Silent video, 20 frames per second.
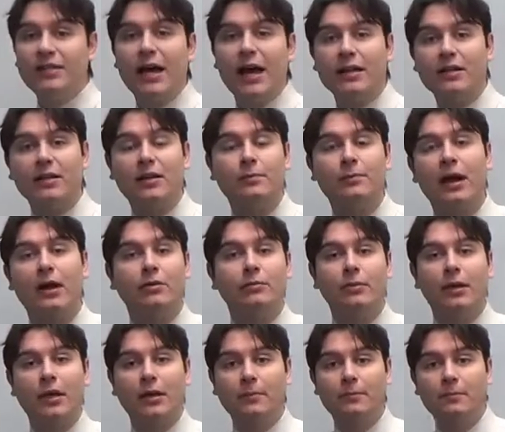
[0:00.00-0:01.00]
data about
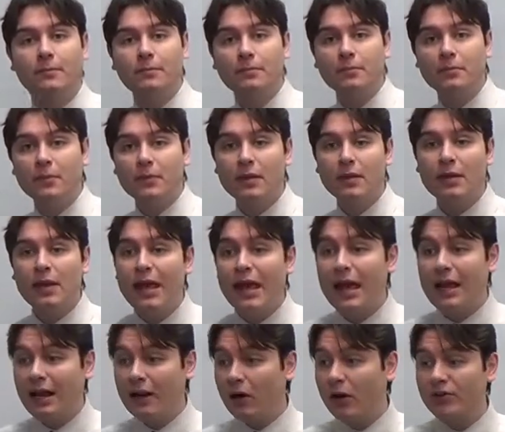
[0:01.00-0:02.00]
me.
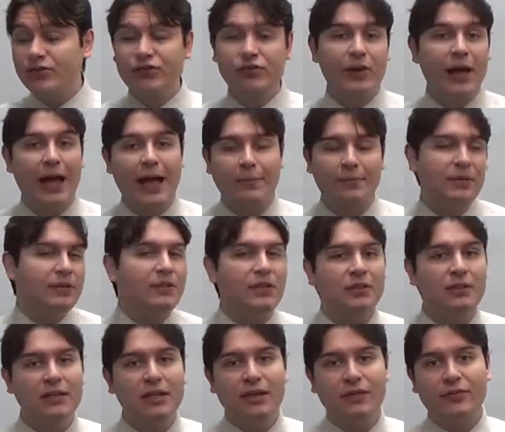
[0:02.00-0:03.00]
And I also happen to
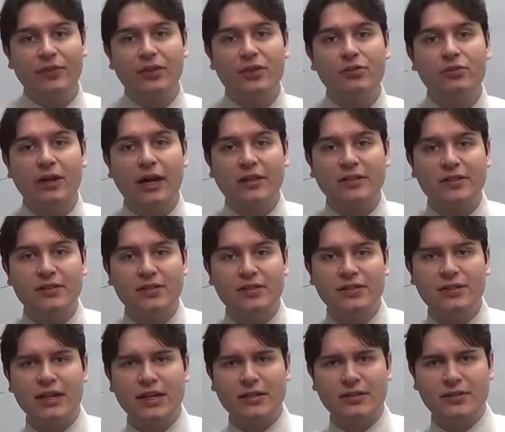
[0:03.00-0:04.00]
live in the United
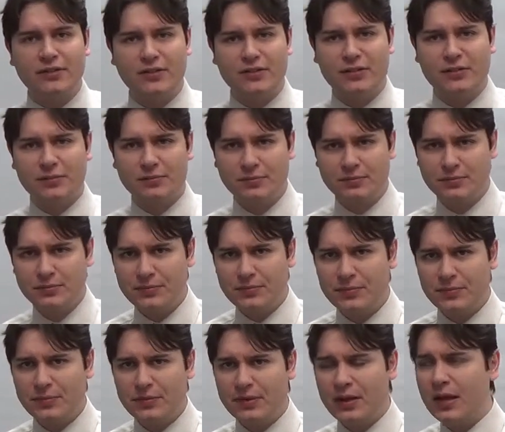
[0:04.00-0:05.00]
States.
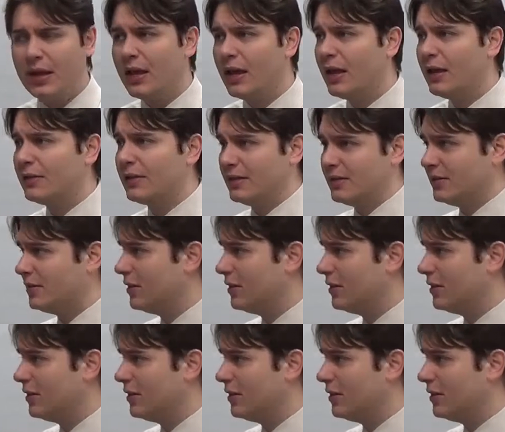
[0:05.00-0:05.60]
That's